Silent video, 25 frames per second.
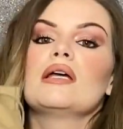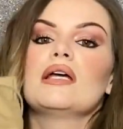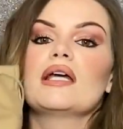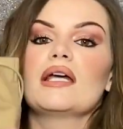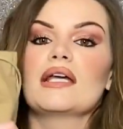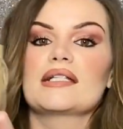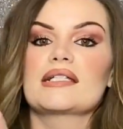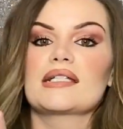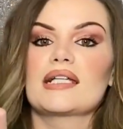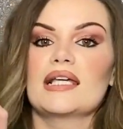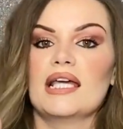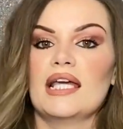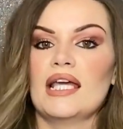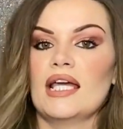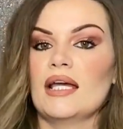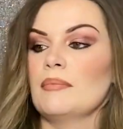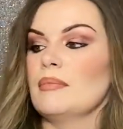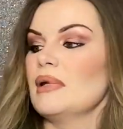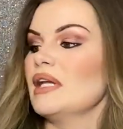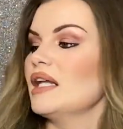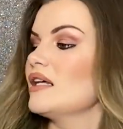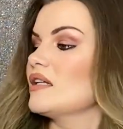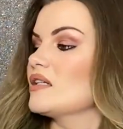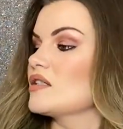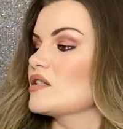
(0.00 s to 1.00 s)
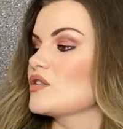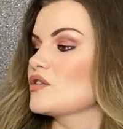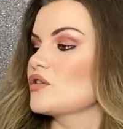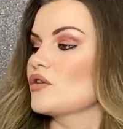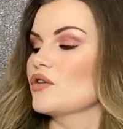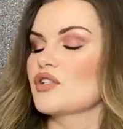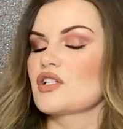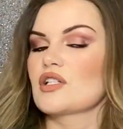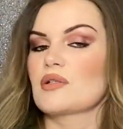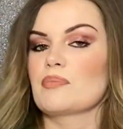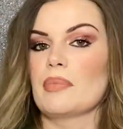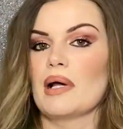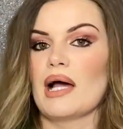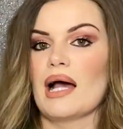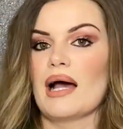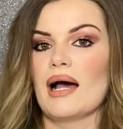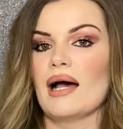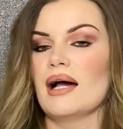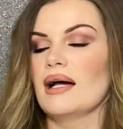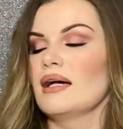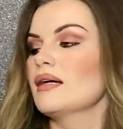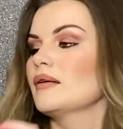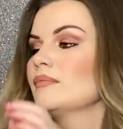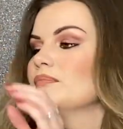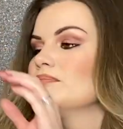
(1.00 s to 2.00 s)
It came in its dust
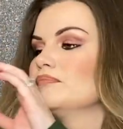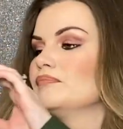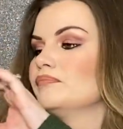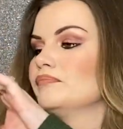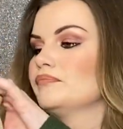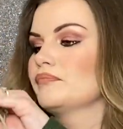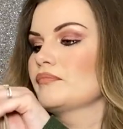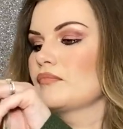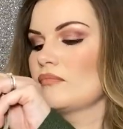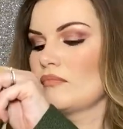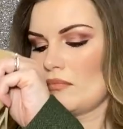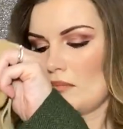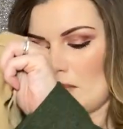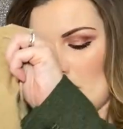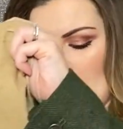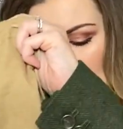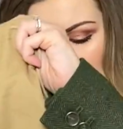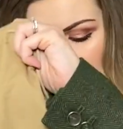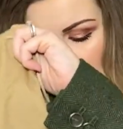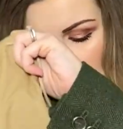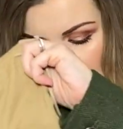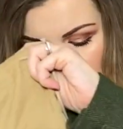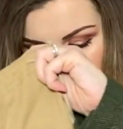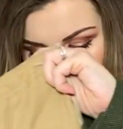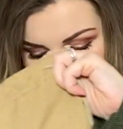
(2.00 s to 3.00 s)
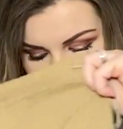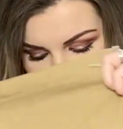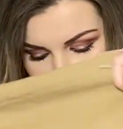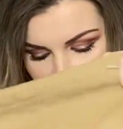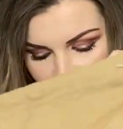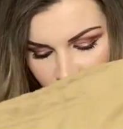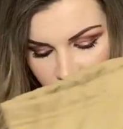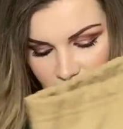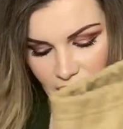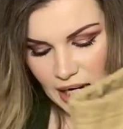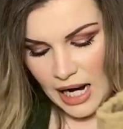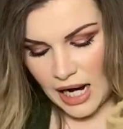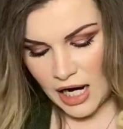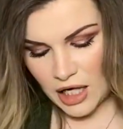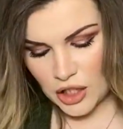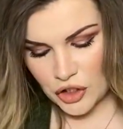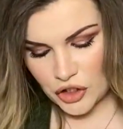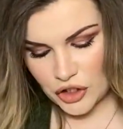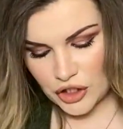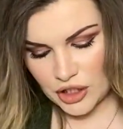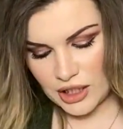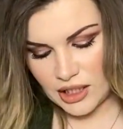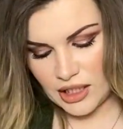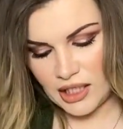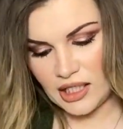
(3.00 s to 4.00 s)
bag. It
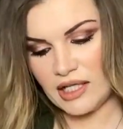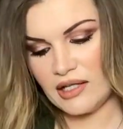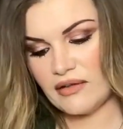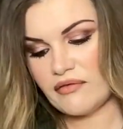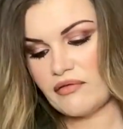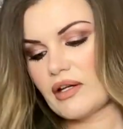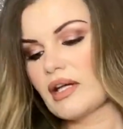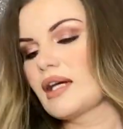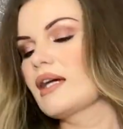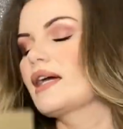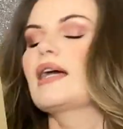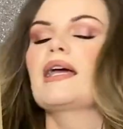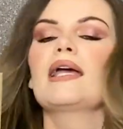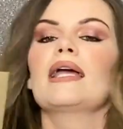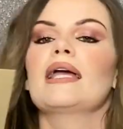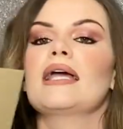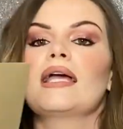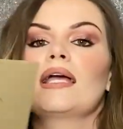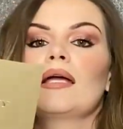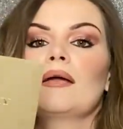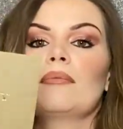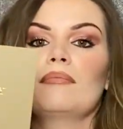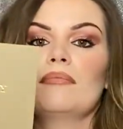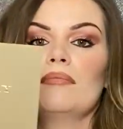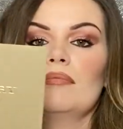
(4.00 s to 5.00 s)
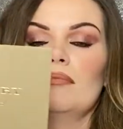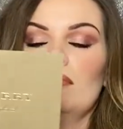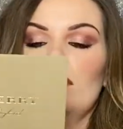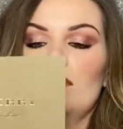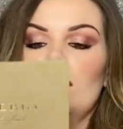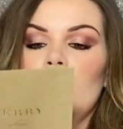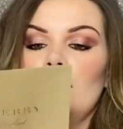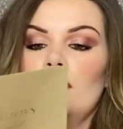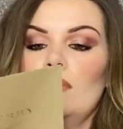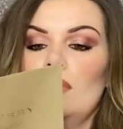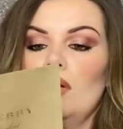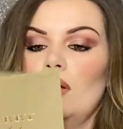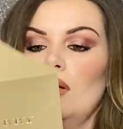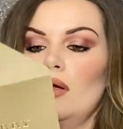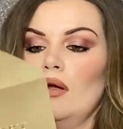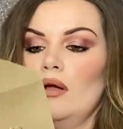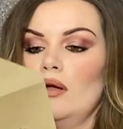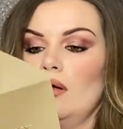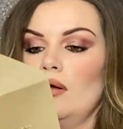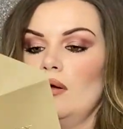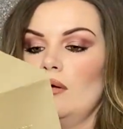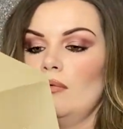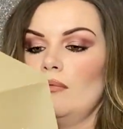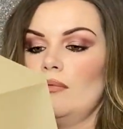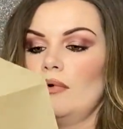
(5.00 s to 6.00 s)
actually even came
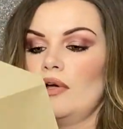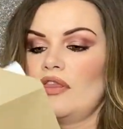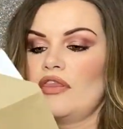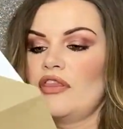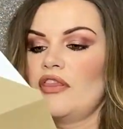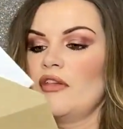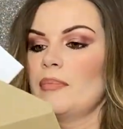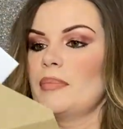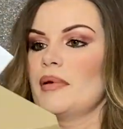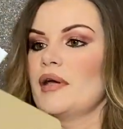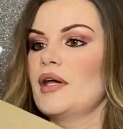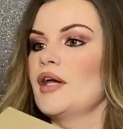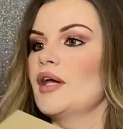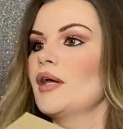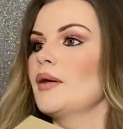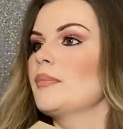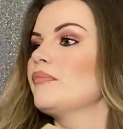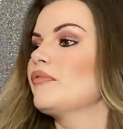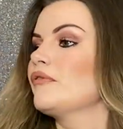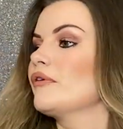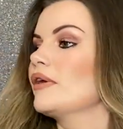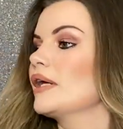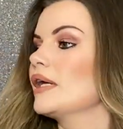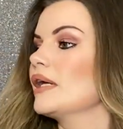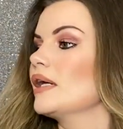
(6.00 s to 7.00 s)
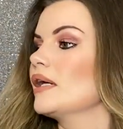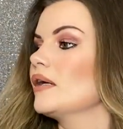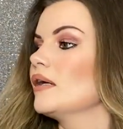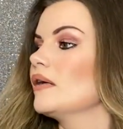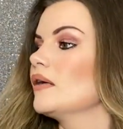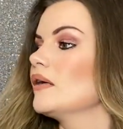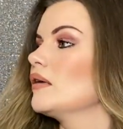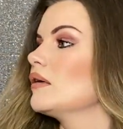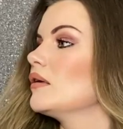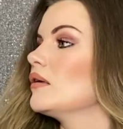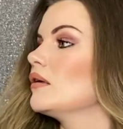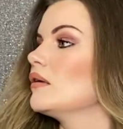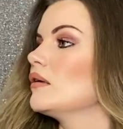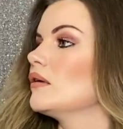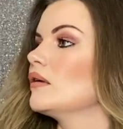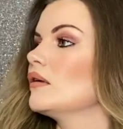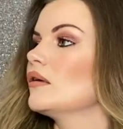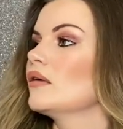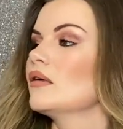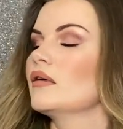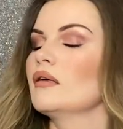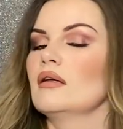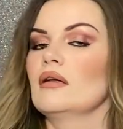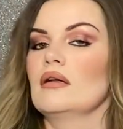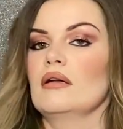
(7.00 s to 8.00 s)
with the Burberry
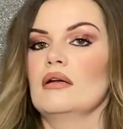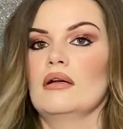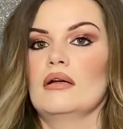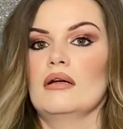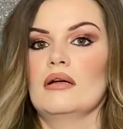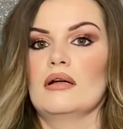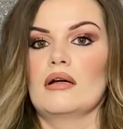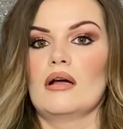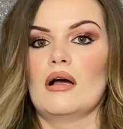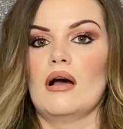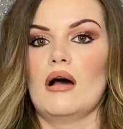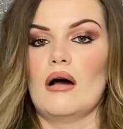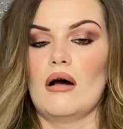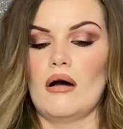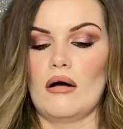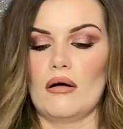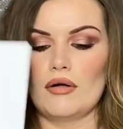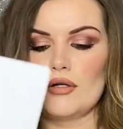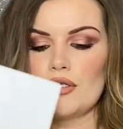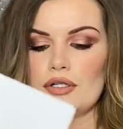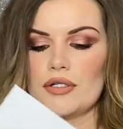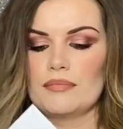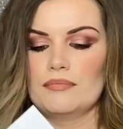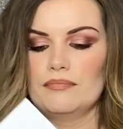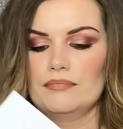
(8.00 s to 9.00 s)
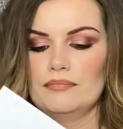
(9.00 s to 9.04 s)
card.